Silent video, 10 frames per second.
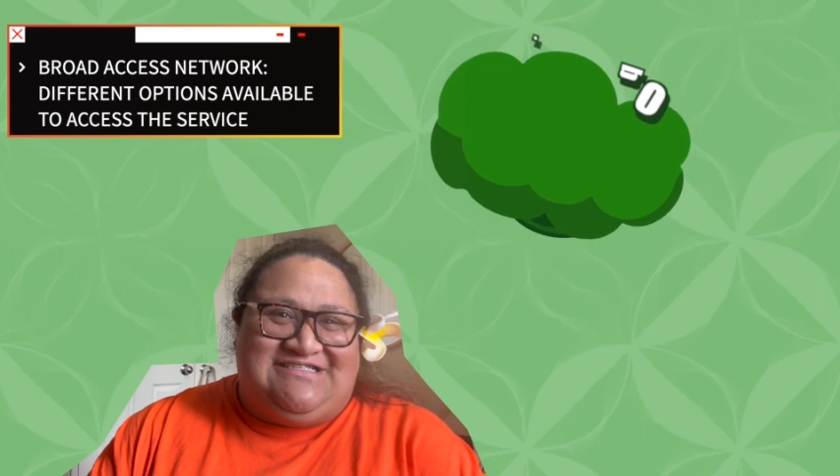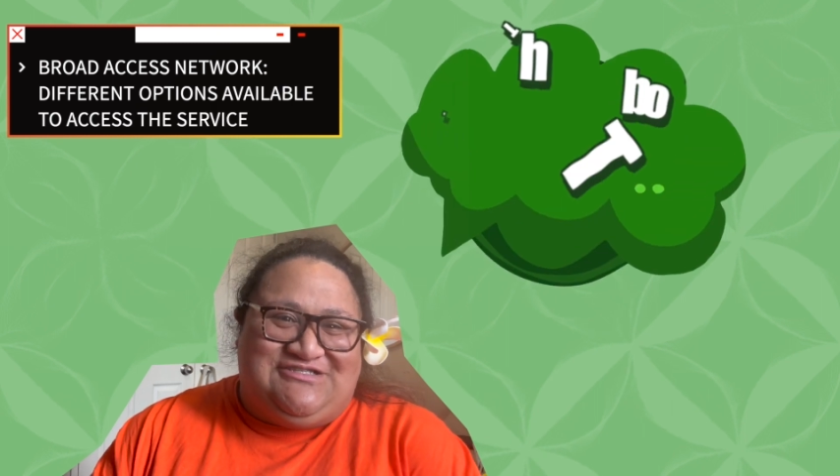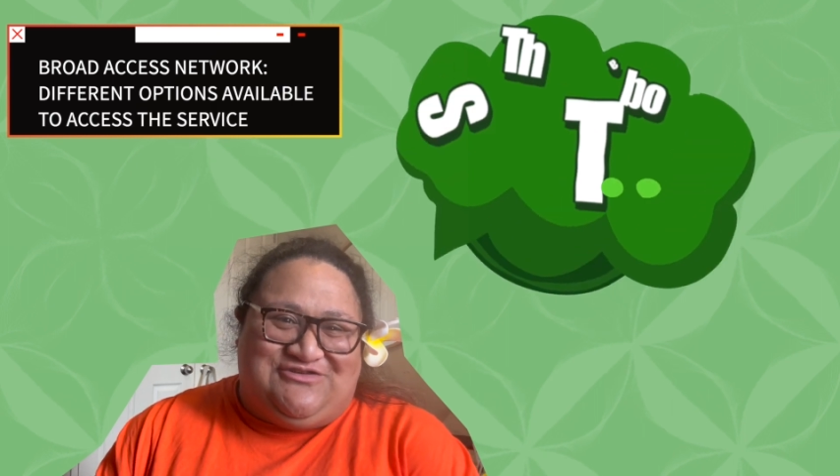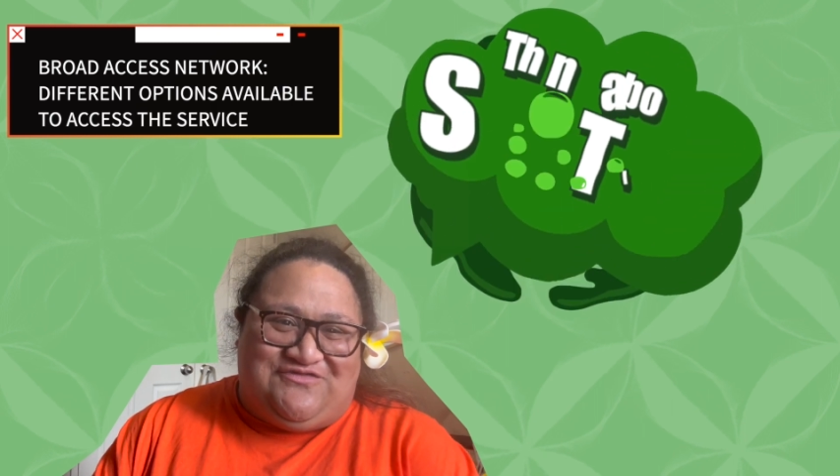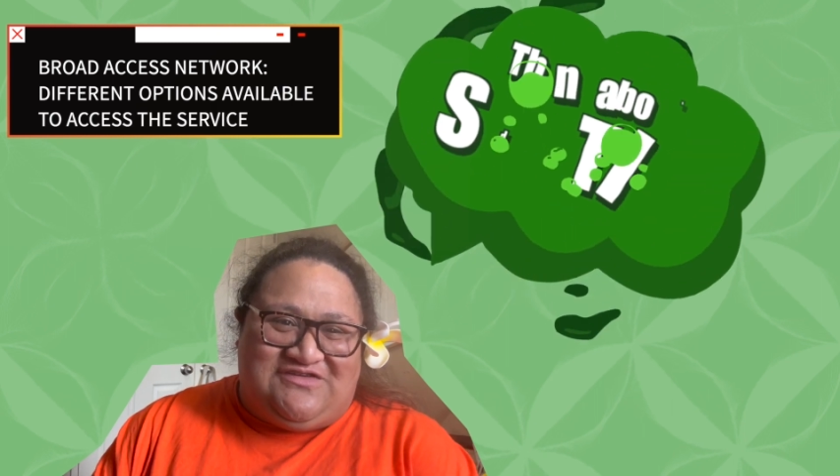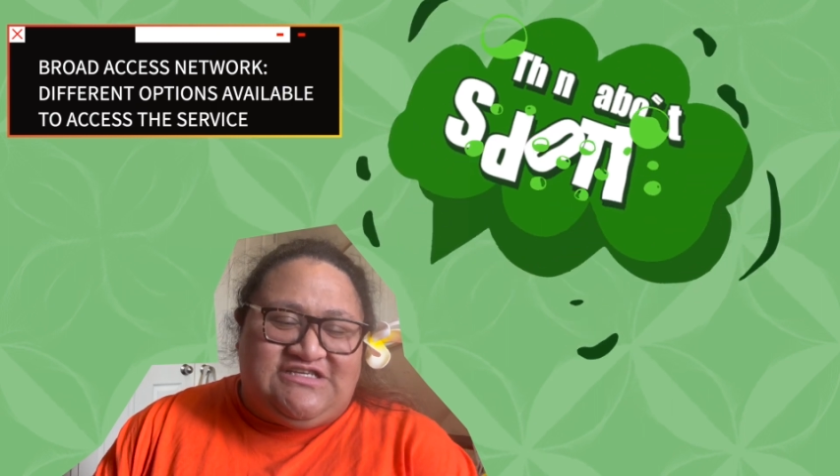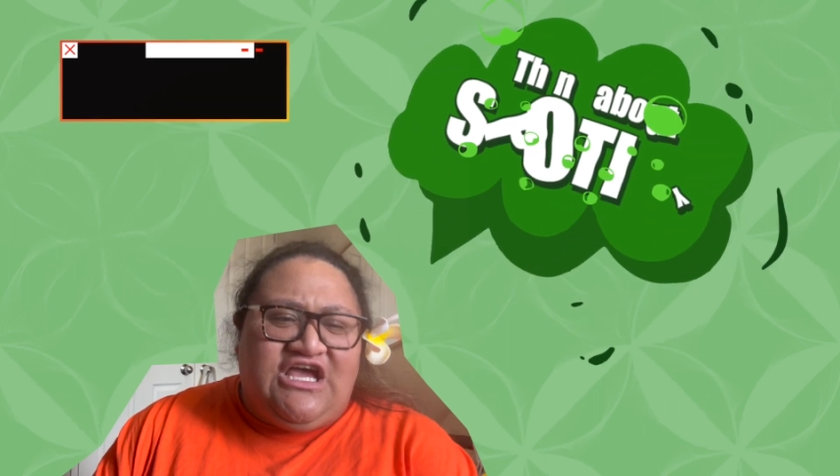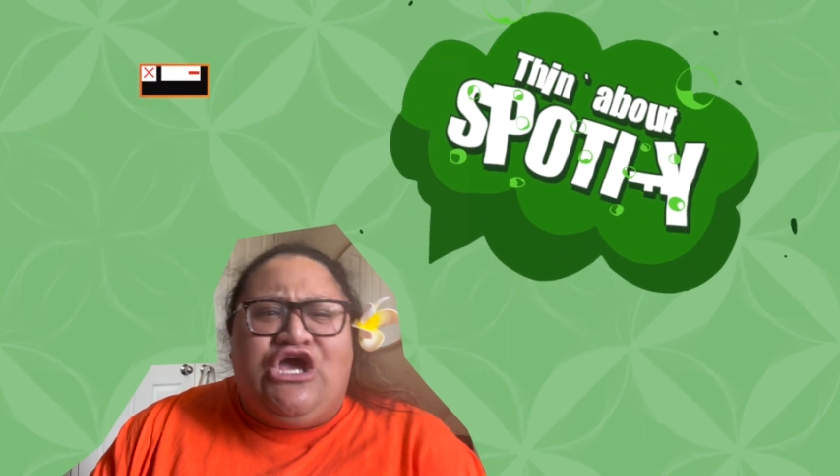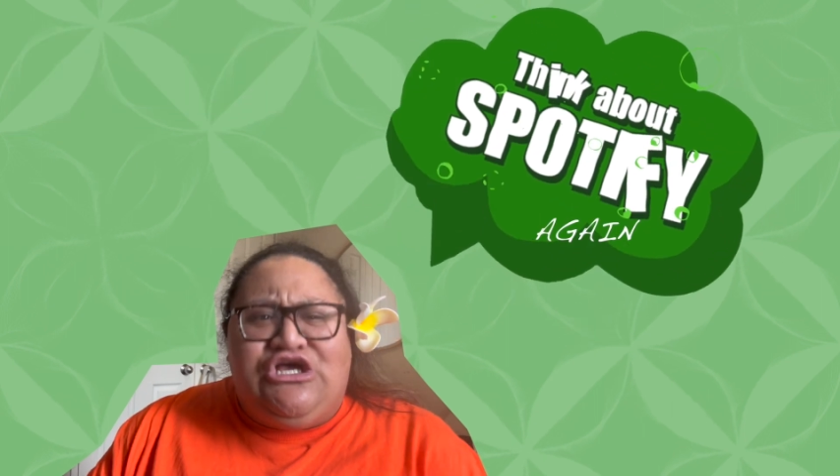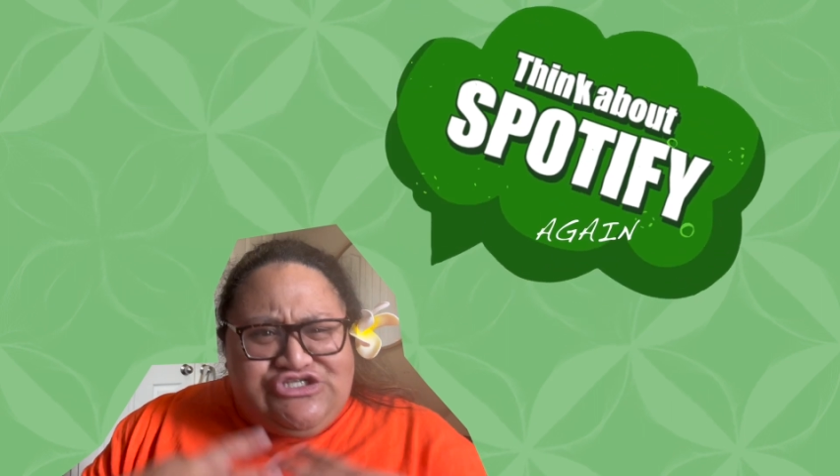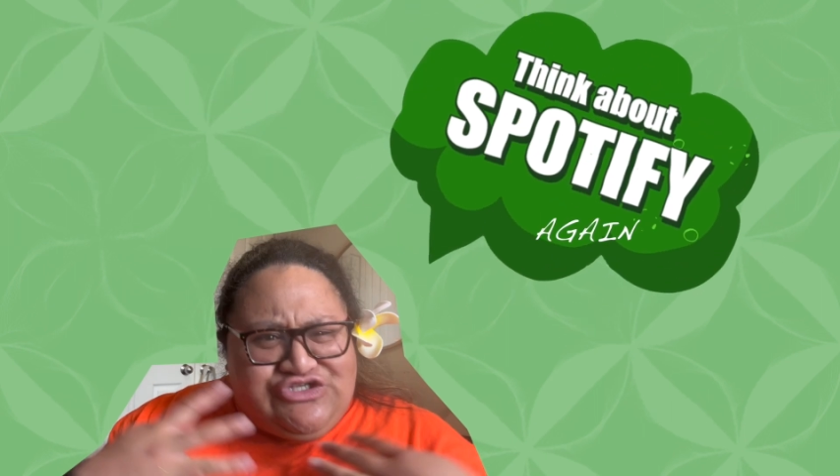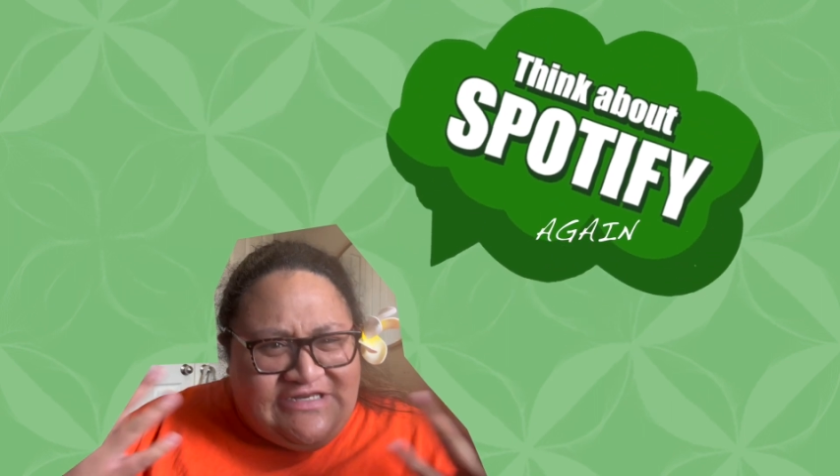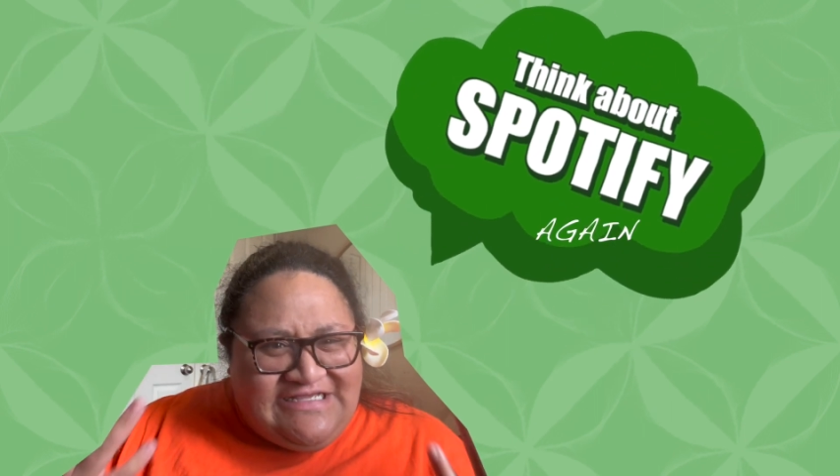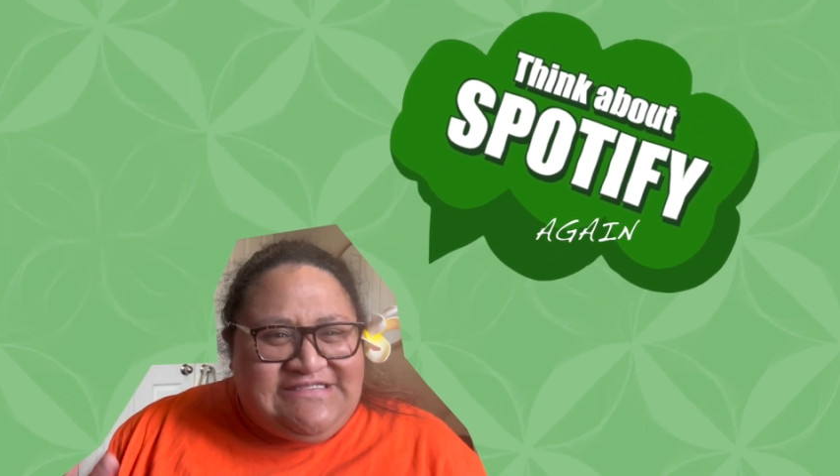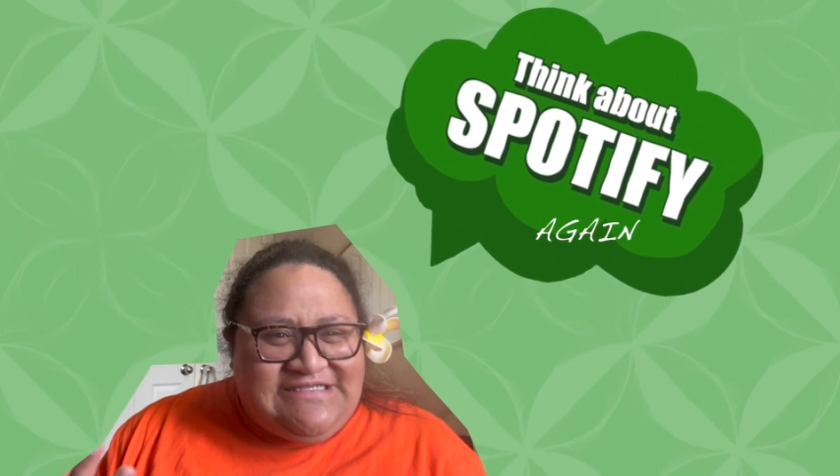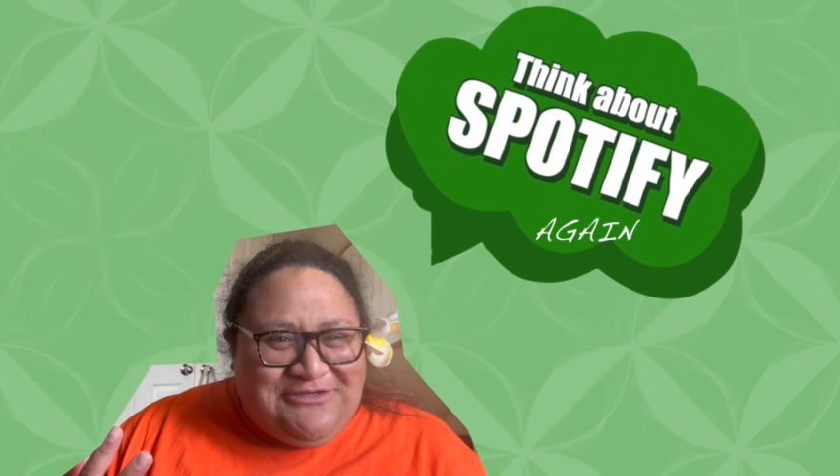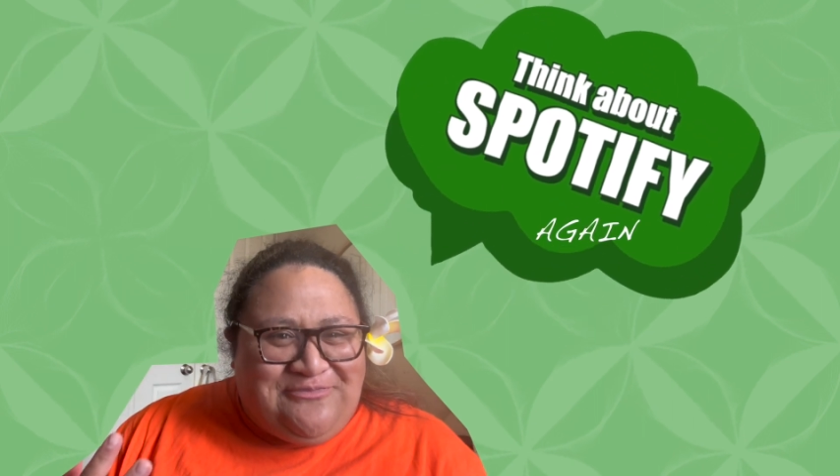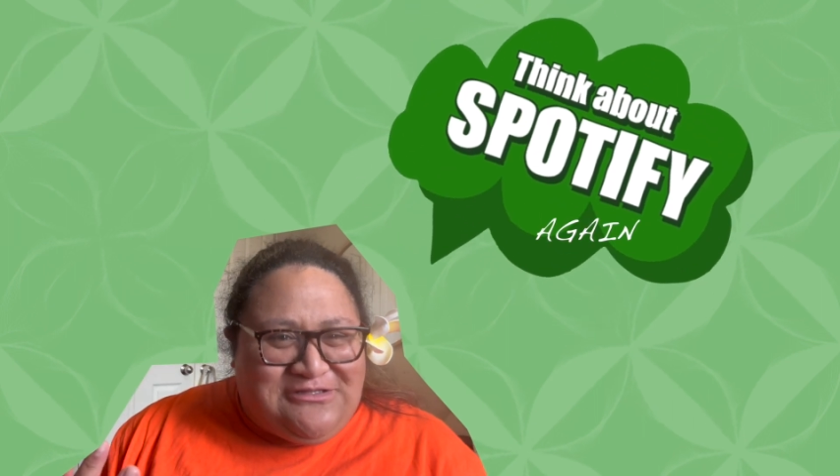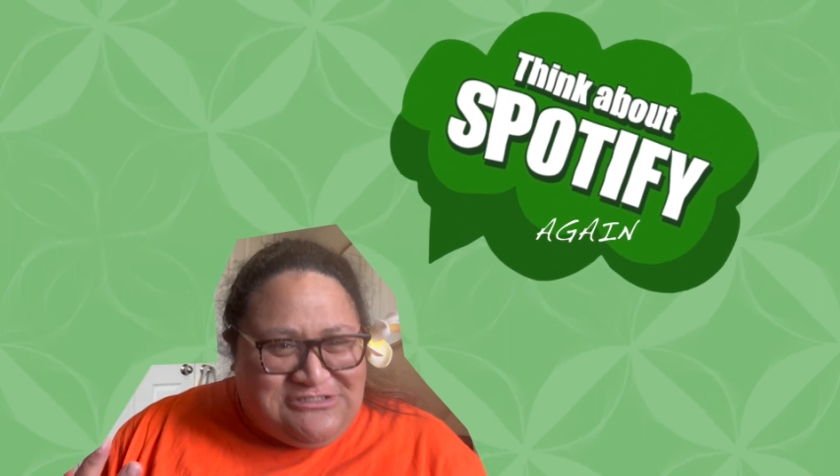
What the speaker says: service. So let's think about